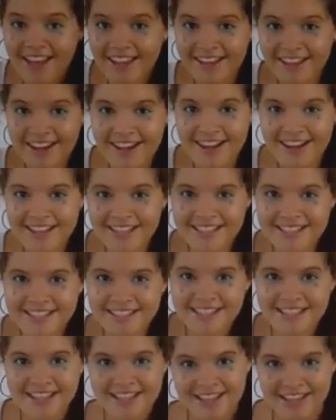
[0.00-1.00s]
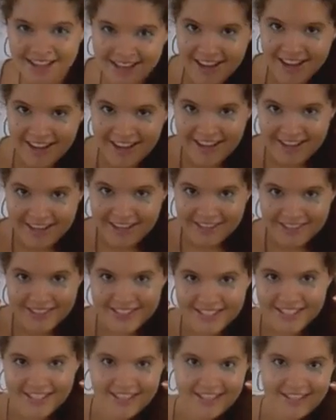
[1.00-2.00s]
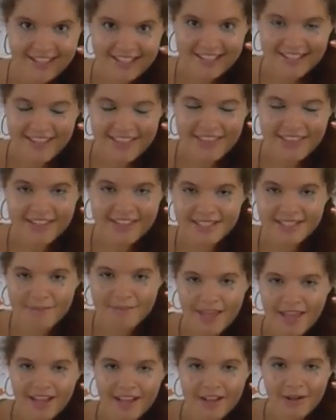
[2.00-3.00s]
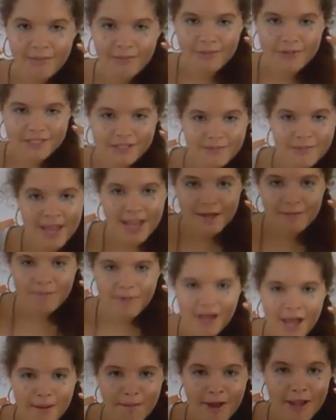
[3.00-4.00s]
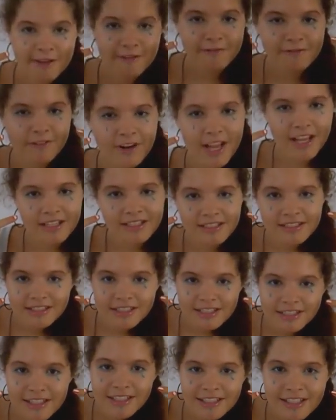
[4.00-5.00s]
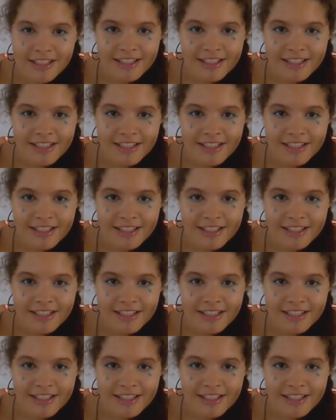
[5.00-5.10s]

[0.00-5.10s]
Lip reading: Hey guys! You see? This makeup was made by my friend.